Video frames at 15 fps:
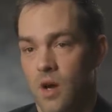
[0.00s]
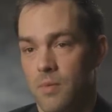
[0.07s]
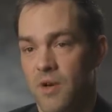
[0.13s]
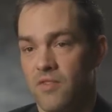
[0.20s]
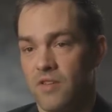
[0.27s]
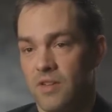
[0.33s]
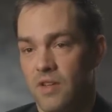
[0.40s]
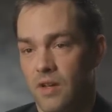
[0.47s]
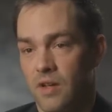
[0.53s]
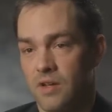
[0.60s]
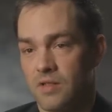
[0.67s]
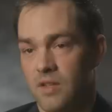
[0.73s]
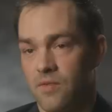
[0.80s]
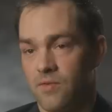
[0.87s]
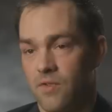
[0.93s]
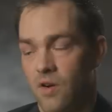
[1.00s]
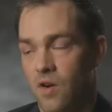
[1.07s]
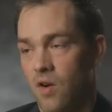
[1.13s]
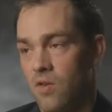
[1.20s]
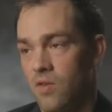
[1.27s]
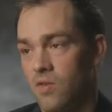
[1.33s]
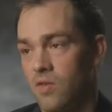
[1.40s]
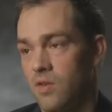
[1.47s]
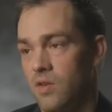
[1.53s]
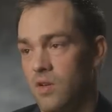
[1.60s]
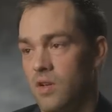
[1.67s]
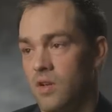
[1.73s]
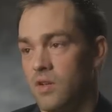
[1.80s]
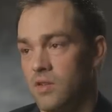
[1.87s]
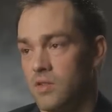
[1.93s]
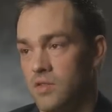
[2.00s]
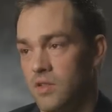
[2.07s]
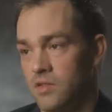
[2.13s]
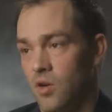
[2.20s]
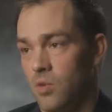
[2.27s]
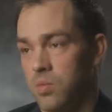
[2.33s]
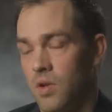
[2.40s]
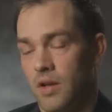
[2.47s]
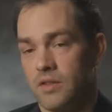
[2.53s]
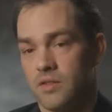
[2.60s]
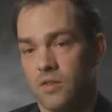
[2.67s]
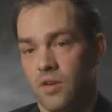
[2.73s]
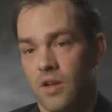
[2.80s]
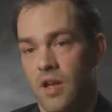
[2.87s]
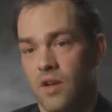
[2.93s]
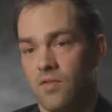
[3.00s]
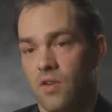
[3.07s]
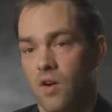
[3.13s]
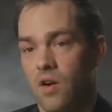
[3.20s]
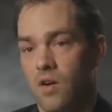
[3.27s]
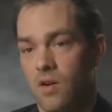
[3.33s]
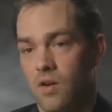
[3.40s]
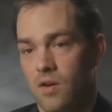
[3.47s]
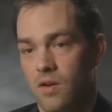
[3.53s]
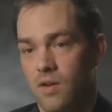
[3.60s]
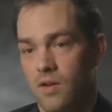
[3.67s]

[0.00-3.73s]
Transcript: drop everything except for just our plates and our Kevlar.